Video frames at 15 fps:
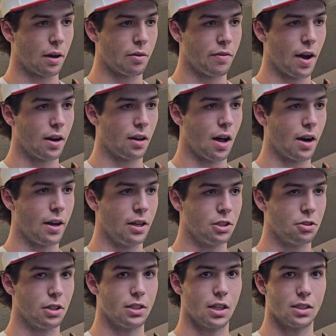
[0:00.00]
We've had a lot of
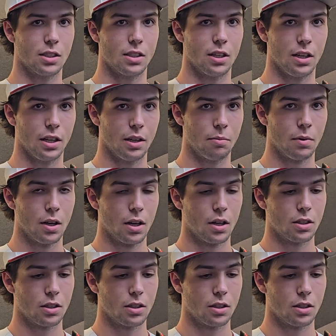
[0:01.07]
injuries as a team,